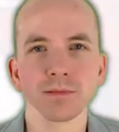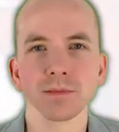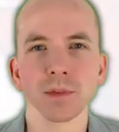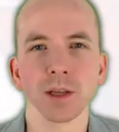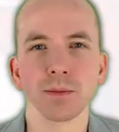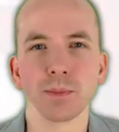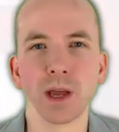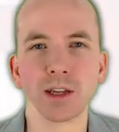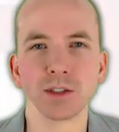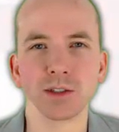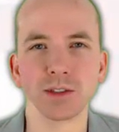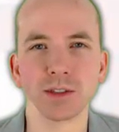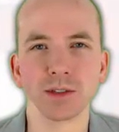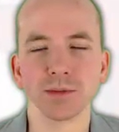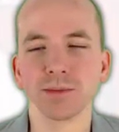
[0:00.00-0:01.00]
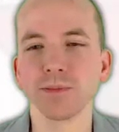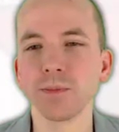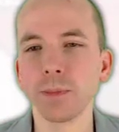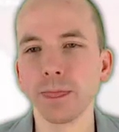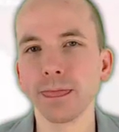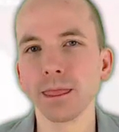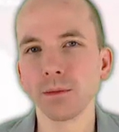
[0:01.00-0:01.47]
take patience.
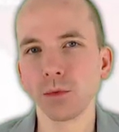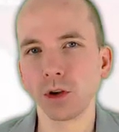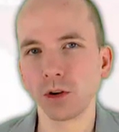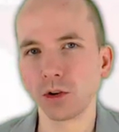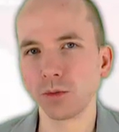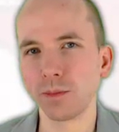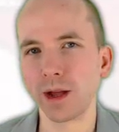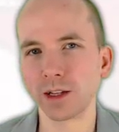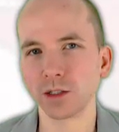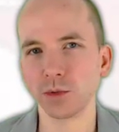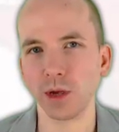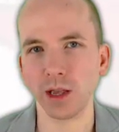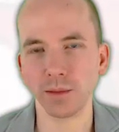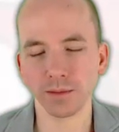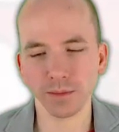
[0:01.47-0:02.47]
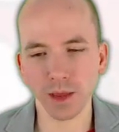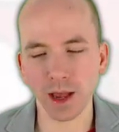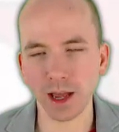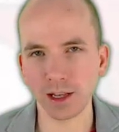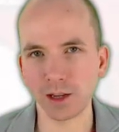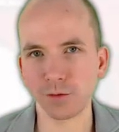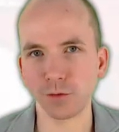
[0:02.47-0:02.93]
We're going to come back to it
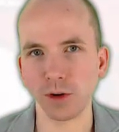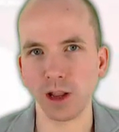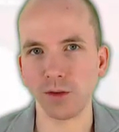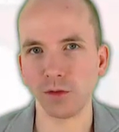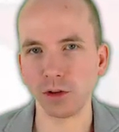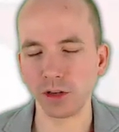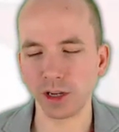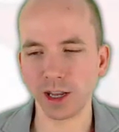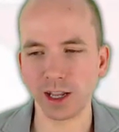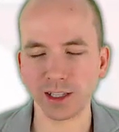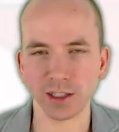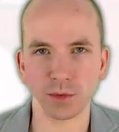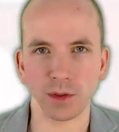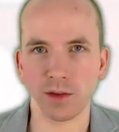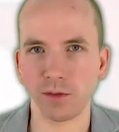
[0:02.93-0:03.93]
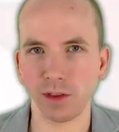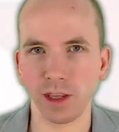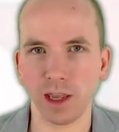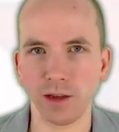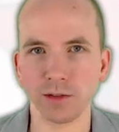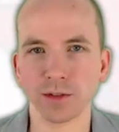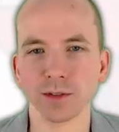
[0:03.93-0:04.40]
at a different level and connect it with everything
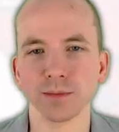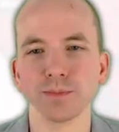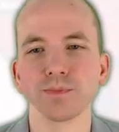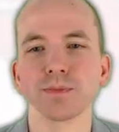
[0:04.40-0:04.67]
else.